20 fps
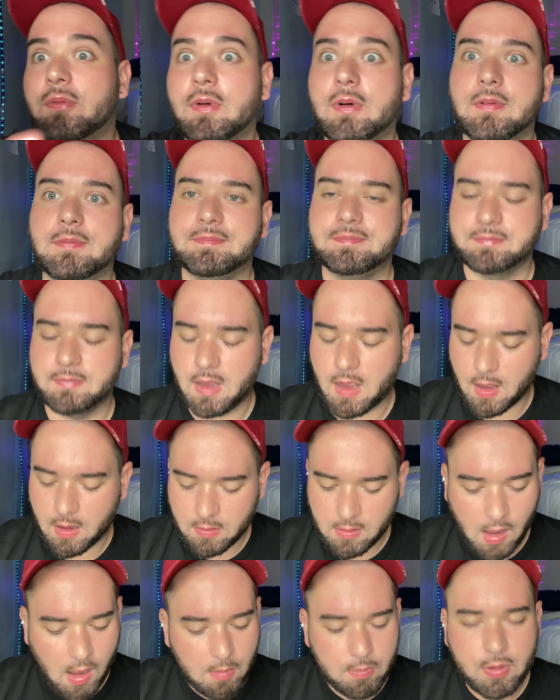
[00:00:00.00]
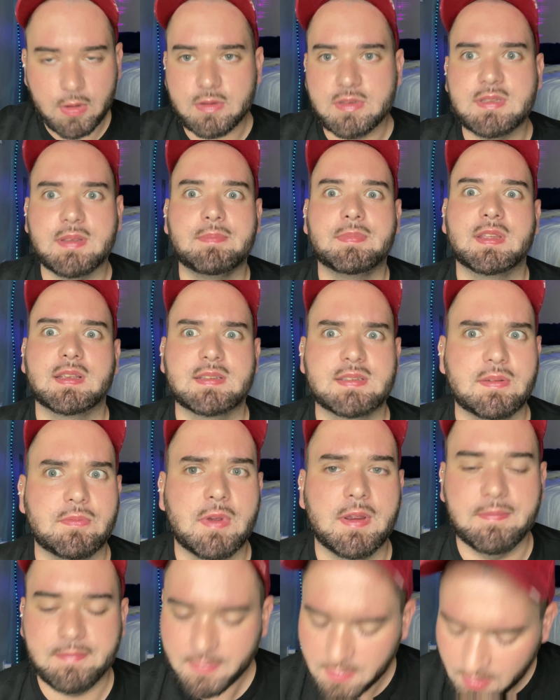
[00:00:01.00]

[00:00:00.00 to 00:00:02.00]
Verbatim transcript: well, I'll, I'll post something somewhere.